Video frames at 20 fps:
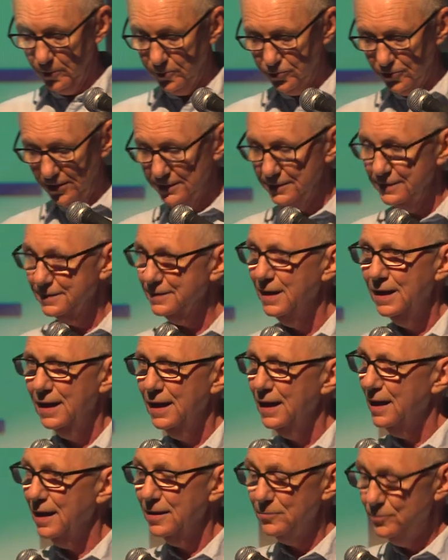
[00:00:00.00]
Britain,
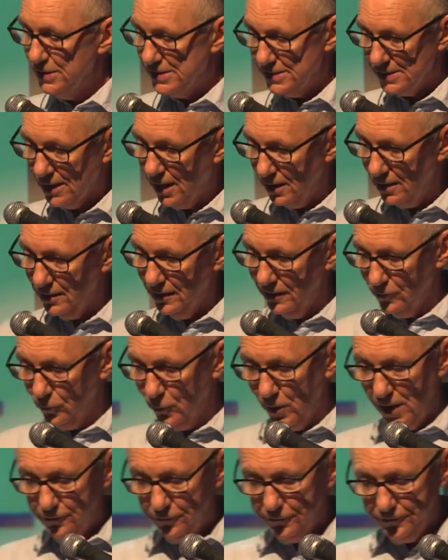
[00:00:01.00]
and bizarrely the
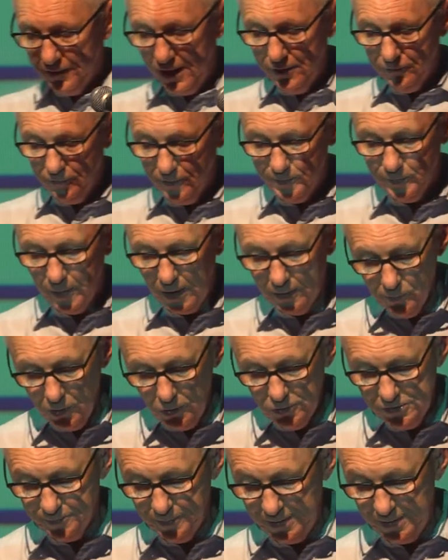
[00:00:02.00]
one favored by most